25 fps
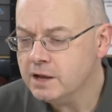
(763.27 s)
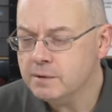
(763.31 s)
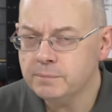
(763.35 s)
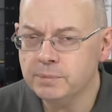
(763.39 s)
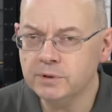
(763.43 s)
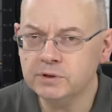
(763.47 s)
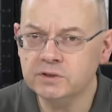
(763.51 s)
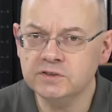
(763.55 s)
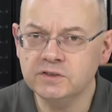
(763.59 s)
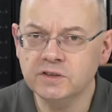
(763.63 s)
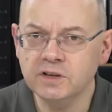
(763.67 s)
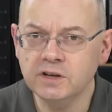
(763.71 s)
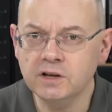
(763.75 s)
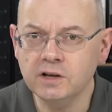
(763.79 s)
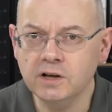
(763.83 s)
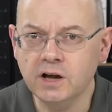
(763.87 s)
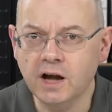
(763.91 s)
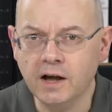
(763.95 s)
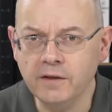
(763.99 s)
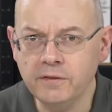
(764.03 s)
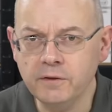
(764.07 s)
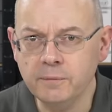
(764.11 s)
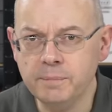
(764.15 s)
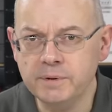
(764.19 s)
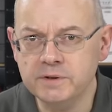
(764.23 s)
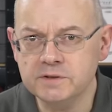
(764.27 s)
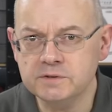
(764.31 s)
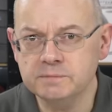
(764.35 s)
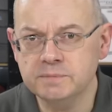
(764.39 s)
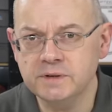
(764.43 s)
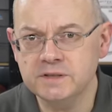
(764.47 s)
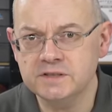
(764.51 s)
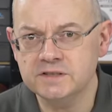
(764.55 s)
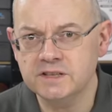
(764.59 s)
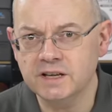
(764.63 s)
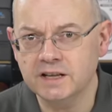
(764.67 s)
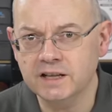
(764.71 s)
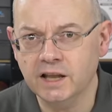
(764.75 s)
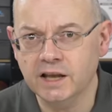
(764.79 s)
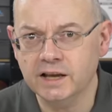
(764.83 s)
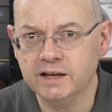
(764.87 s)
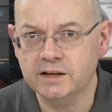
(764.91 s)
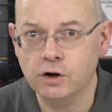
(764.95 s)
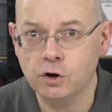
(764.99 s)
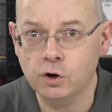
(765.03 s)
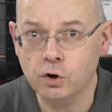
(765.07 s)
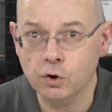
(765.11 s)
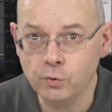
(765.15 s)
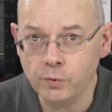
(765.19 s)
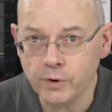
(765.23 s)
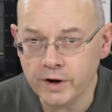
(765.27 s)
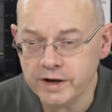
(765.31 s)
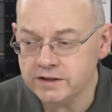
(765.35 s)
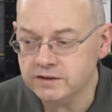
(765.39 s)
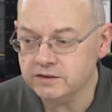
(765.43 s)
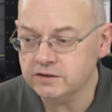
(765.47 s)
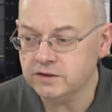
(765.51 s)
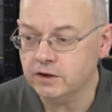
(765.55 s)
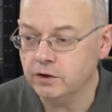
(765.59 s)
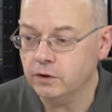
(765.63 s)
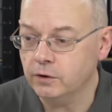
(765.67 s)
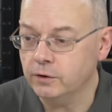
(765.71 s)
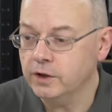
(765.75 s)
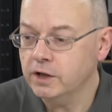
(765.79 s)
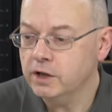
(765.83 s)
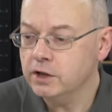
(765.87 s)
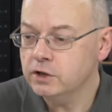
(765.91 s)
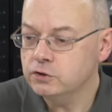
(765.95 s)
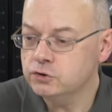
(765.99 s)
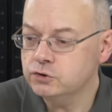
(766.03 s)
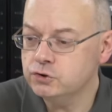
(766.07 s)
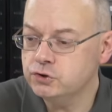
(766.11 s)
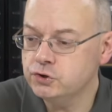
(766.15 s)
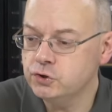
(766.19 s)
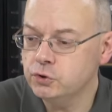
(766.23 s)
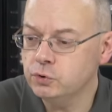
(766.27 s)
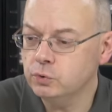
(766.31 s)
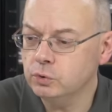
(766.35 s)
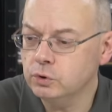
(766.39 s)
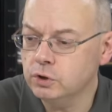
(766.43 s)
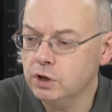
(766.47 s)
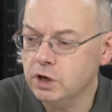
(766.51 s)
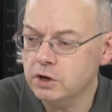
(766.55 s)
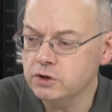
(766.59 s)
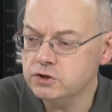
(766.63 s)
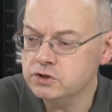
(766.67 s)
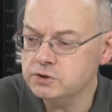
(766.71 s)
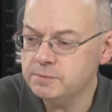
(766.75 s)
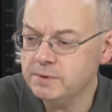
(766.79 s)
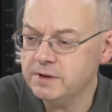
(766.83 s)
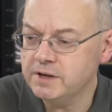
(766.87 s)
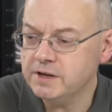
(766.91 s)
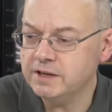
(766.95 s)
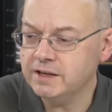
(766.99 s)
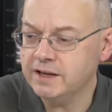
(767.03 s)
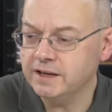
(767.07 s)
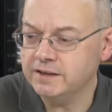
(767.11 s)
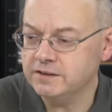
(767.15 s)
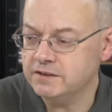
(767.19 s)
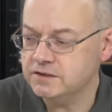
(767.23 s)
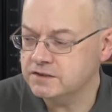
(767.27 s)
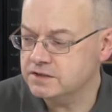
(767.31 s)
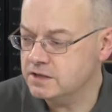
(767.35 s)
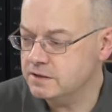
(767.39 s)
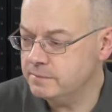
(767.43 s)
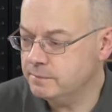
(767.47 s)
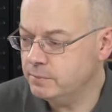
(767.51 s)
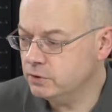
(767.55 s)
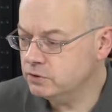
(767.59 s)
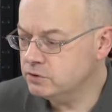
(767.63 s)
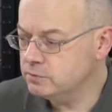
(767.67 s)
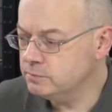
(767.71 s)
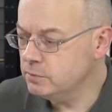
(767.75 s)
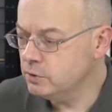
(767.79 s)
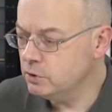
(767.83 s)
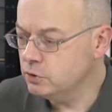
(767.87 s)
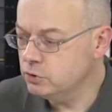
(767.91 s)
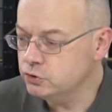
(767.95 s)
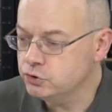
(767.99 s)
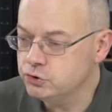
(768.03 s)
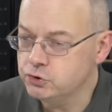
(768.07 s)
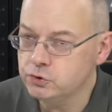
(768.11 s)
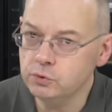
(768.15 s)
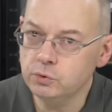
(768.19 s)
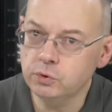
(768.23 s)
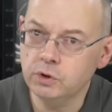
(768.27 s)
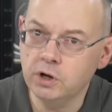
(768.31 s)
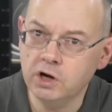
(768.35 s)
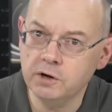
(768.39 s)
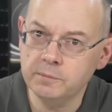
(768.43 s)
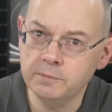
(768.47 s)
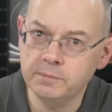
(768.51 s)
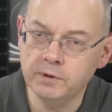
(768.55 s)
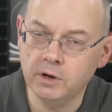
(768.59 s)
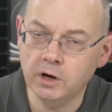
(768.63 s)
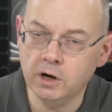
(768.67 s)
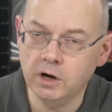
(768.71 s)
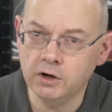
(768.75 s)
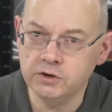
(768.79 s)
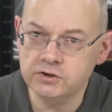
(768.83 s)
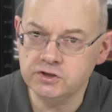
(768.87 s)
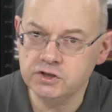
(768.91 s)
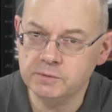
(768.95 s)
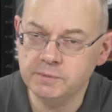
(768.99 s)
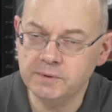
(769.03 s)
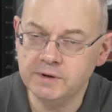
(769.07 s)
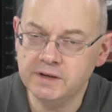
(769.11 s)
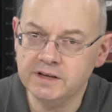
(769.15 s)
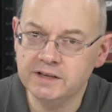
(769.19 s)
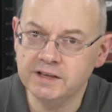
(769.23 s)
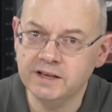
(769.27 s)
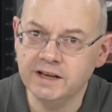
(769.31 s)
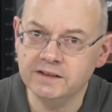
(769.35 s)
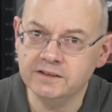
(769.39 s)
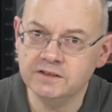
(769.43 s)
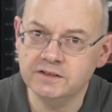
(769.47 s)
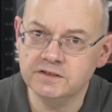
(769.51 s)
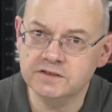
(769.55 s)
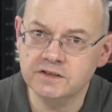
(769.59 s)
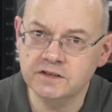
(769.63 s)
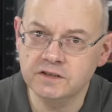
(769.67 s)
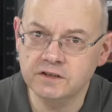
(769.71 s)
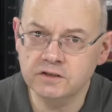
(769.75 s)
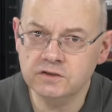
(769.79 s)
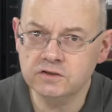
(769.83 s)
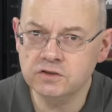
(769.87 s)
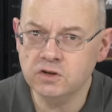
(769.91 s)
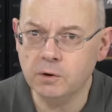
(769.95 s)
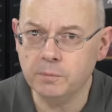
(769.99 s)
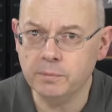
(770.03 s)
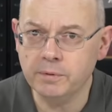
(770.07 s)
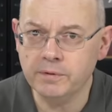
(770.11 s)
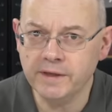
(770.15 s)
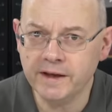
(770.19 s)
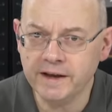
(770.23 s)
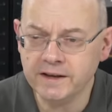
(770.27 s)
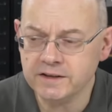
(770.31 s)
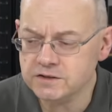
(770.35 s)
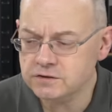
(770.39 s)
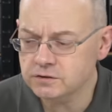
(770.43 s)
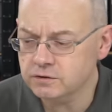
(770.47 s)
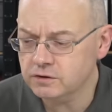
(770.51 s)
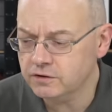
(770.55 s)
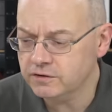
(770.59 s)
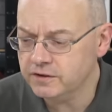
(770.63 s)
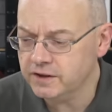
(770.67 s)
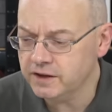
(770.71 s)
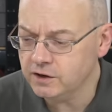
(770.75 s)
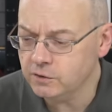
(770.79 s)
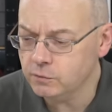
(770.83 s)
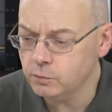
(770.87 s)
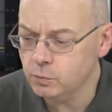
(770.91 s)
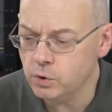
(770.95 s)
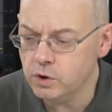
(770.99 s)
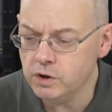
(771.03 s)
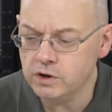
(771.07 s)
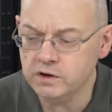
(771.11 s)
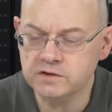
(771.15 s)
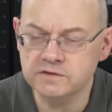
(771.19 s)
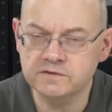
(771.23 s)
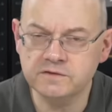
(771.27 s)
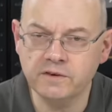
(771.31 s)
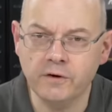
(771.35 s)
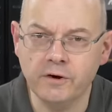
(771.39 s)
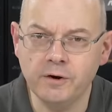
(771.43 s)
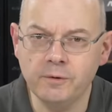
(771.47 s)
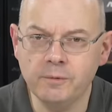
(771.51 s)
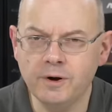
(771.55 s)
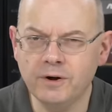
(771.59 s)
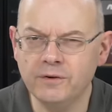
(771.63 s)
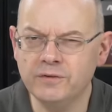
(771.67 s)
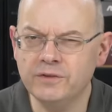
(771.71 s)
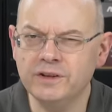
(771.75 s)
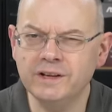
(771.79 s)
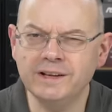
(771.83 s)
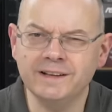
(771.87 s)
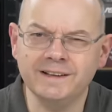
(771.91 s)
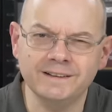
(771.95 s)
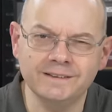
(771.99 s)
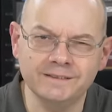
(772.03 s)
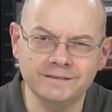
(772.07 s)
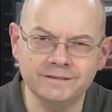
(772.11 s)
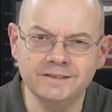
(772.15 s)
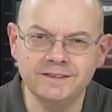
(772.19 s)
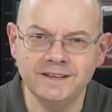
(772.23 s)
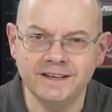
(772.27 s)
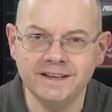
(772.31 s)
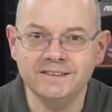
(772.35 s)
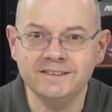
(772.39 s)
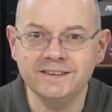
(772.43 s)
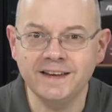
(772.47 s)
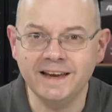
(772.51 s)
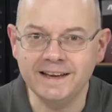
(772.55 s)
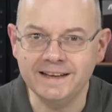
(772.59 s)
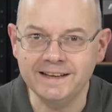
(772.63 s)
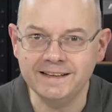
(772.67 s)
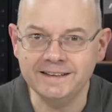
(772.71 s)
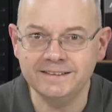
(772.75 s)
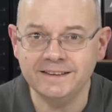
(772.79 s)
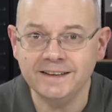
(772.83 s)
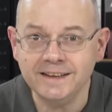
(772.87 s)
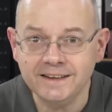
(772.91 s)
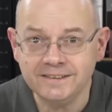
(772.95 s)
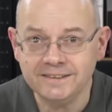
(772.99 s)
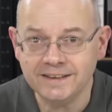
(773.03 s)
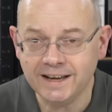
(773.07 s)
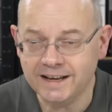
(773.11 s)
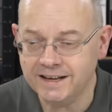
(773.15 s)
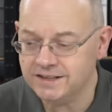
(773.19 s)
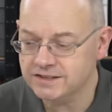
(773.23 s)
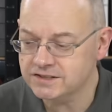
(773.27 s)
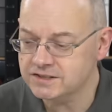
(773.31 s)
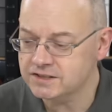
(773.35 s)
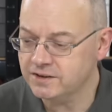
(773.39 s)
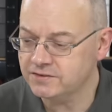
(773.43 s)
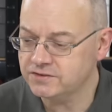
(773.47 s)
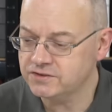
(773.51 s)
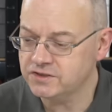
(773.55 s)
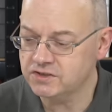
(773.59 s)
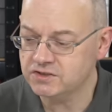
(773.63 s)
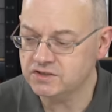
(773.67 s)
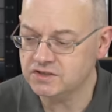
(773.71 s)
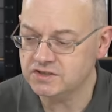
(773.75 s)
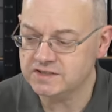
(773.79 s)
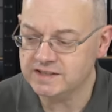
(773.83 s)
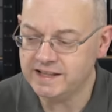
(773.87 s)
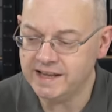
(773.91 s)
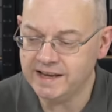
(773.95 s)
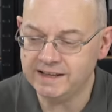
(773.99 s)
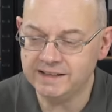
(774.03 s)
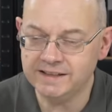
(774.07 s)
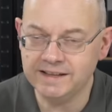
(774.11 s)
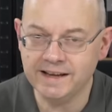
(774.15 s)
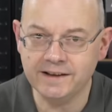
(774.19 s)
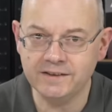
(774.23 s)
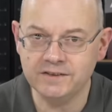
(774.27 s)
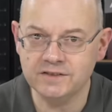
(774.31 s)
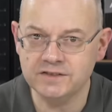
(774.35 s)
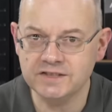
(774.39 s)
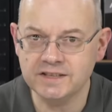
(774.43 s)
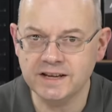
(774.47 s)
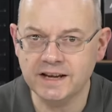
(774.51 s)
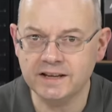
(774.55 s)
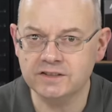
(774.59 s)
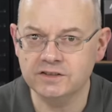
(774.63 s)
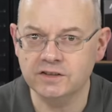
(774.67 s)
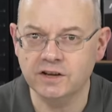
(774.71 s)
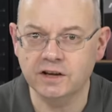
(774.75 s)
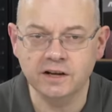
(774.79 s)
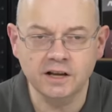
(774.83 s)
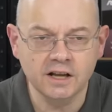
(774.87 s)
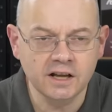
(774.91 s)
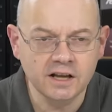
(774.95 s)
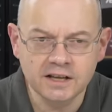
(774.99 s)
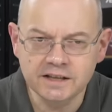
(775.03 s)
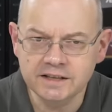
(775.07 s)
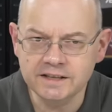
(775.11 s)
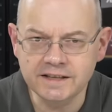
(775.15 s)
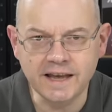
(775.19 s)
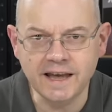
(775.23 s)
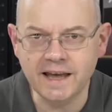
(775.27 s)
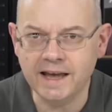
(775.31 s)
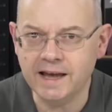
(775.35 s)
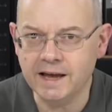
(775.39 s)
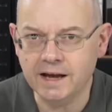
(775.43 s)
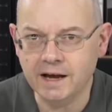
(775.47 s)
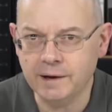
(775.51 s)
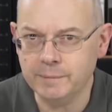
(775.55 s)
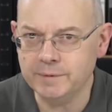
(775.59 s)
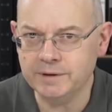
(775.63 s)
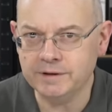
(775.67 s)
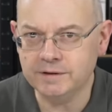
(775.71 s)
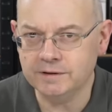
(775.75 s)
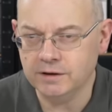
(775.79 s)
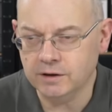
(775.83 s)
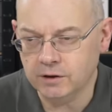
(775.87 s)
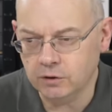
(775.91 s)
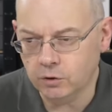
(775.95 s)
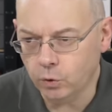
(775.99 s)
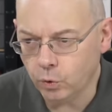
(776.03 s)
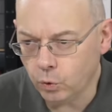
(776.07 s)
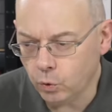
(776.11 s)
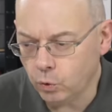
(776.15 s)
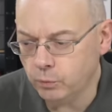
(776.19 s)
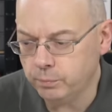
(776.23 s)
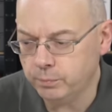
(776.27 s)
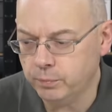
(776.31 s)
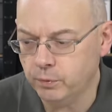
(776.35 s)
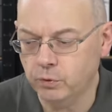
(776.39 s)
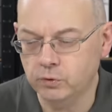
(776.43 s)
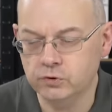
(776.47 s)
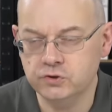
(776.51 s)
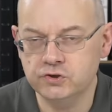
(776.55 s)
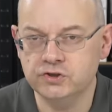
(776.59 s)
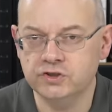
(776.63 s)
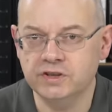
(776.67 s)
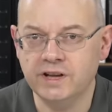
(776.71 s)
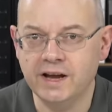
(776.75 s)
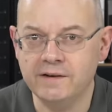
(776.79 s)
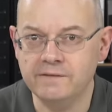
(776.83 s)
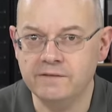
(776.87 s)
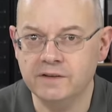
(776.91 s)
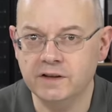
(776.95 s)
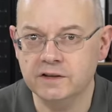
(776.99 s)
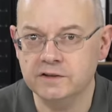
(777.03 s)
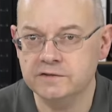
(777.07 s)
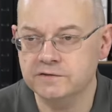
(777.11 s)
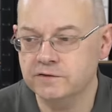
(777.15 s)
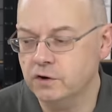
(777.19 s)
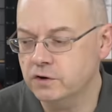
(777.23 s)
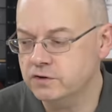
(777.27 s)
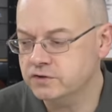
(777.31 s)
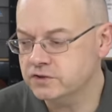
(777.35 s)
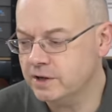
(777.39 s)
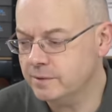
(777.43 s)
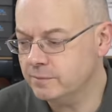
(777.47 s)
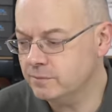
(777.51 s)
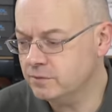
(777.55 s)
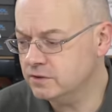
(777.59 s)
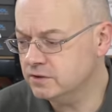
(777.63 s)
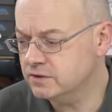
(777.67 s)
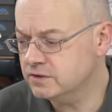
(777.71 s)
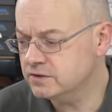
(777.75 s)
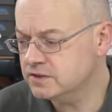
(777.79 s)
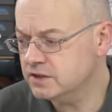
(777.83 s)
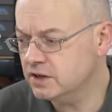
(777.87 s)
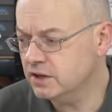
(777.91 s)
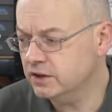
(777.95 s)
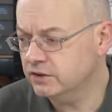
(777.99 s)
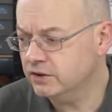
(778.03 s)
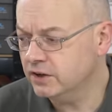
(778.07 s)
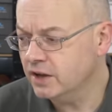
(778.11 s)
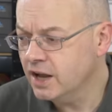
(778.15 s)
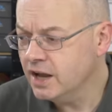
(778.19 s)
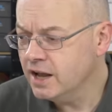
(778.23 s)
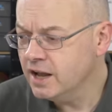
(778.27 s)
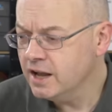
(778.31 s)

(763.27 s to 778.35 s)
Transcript: But uh, other bits and pieces I like a great deal, dual R G B connectors at the bottom, dual R G B connectors at the top. That sort of thing works very well. The little detaily, detaily stuff such as laid down S A T A, yeah, I mean, all boards should have that as far as I'm concerned.